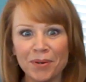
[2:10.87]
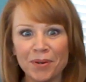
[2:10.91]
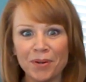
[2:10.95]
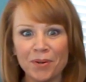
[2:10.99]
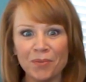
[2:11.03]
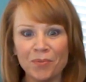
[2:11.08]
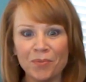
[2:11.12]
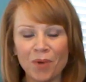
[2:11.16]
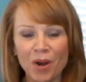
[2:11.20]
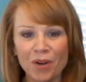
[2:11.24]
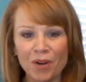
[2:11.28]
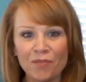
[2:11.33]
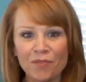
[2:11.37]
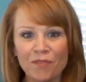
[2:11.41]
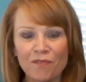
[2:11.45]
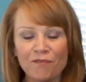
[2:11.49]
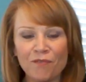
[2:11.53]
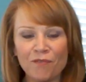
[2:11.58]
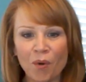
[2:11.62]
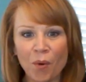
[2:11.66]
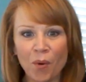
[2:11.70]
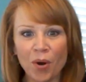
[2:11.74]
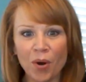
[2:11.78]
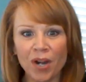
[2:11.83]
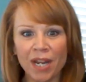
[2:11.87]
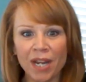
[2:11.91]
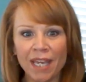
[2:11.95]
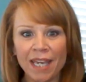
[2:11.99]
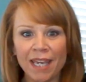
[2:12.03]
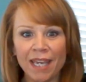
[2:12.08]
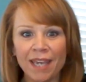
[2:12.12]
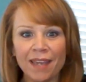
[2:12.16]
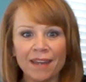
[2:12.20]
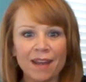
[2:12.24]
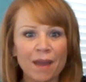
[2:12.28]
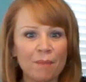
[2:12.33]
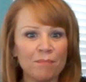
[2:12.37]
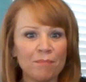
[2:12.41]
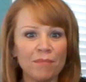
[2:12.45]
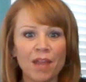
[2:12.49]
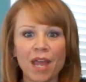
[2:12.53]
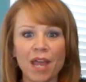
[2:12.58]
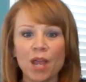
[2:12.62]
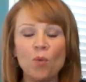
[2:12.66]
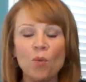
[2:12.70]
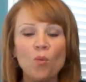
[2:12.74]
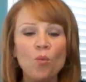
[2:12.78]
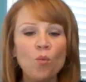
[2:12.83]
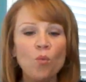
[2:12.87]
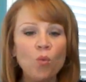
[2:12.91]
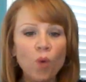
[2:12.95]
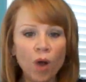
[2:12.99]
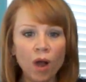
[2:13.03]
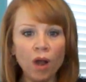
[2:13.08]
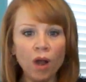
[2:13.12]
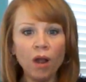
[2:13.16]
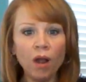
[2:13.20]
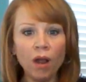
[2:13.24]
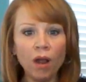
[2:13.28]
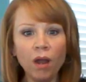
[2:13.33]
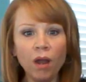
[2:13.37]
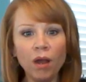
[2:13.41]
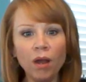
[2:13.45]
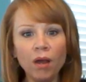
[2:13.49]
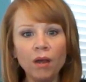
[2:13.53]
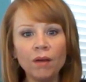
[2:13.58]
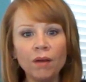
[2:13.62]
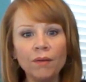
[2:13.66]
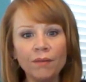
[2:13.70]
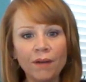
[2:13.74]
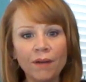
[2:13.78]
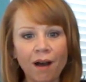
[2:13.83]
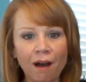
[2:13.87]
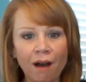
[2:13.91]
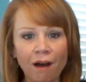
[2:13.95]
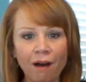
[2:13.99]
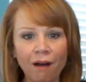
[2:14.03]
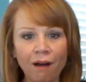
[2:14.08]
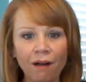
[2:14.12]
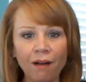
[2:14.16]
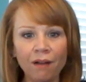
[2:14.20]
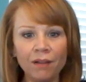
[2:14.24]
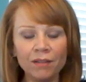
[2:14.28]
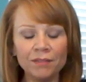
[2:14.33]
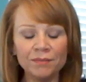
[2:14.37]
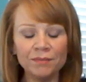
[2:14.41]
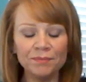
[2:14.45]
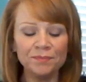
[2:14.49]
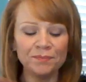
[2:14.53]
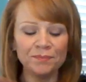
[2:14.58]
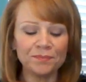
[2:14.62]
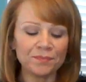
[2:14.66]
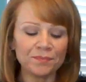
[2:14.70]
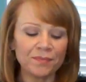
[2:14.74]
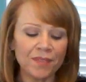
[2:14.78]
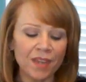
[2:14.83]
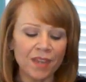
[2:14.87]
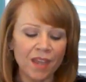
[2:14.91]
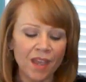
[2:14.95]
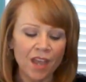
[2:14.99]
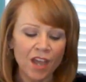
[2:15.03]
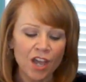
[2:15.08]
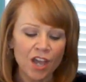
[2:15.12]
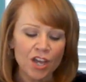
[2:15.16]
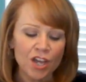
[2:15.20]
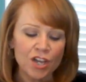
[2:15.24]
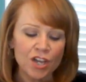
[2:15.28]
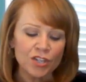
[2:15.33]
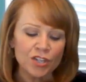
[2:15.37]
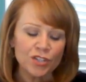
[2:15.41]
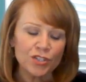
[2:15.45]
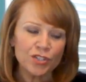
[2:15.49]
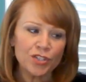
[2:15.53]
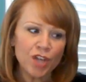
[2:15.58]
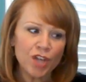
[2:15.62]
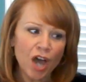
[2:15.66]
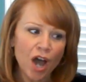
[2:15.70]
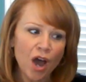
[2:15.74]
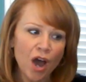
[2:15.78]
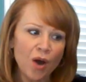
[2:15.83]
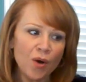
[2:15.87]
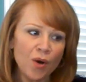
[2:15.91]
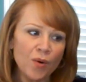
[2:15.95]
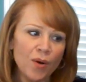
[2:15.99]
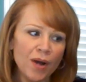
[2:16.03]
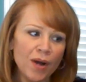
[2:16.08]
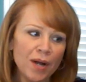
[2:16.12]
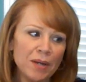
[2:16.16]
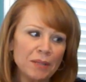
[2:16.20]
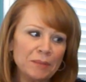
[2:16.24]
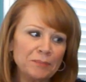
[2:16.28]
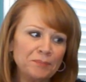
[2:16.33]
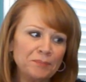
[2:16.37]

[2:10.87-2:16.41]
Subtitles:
140 and I'm like, what? Halt. So